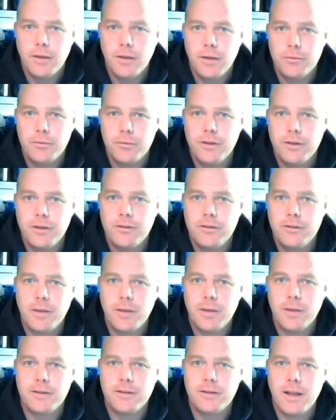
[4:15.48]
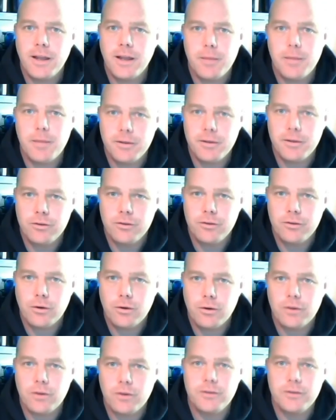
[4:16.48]
Teach them how to get their message
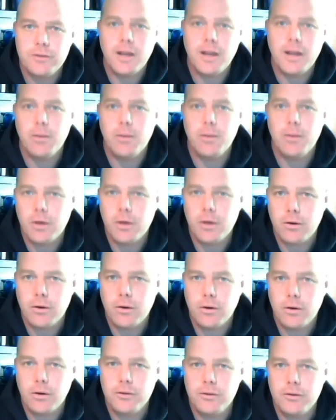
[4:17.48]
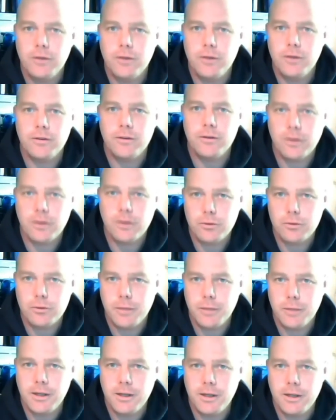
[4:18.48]
across and get their work across using social
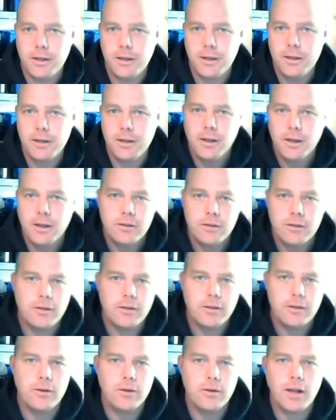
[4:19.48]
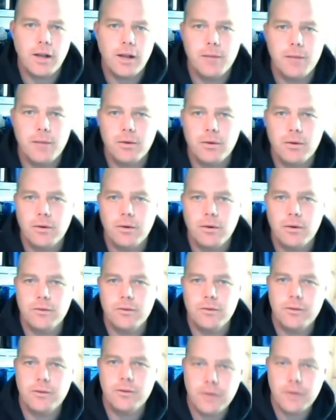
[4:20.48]
media. So it's got an element on
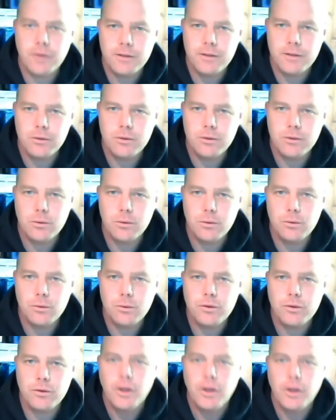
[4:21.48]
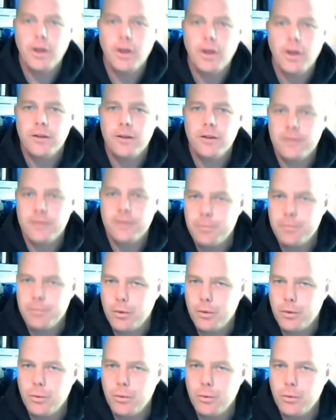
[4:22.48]
design tools,
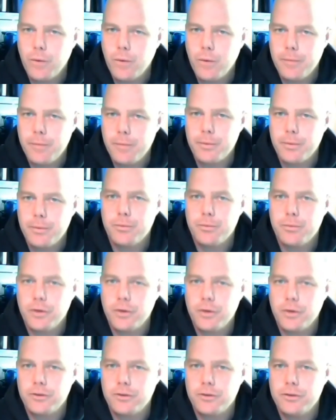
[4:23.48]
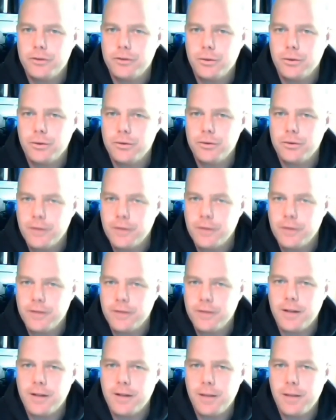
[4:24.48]
simple web production tools, and there's
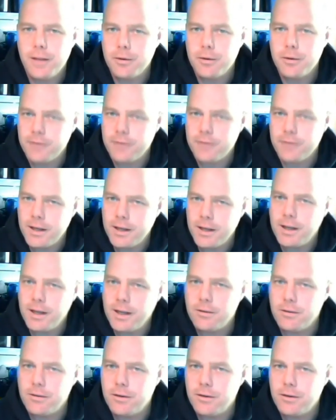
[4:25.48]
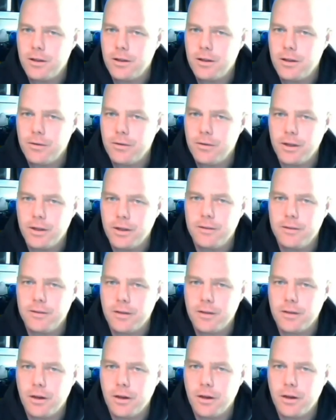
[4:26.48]
an element of taking it further into
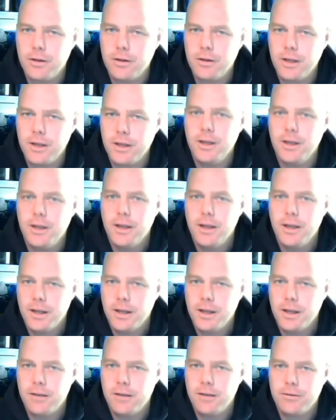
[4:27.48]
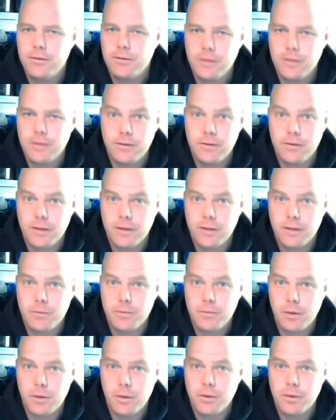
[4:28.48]
coding if that's
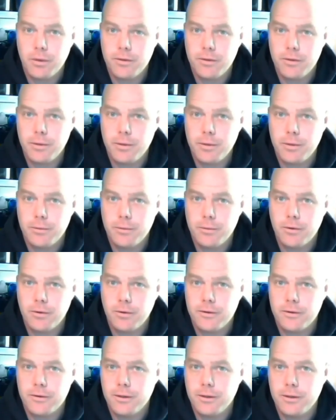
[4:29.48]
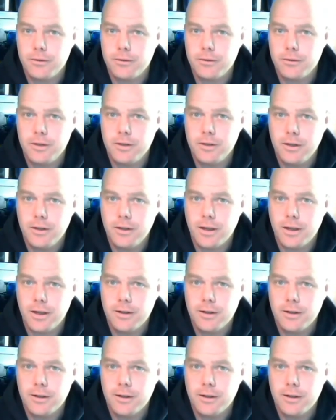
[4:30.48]
appropriate, and if people have got the skills to do that.